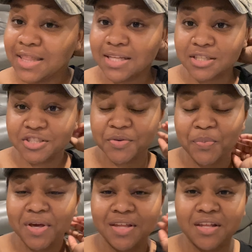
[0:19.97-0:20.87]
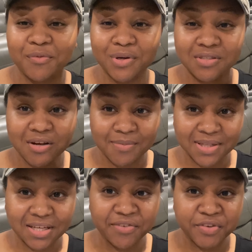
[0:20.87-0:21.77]
then shipping, and I want to talk about
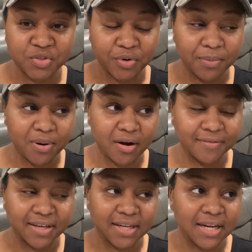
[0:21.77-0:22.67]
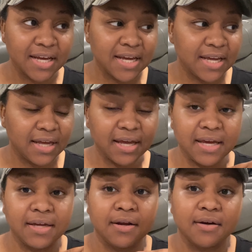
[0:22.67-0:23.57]
the inventory part of it and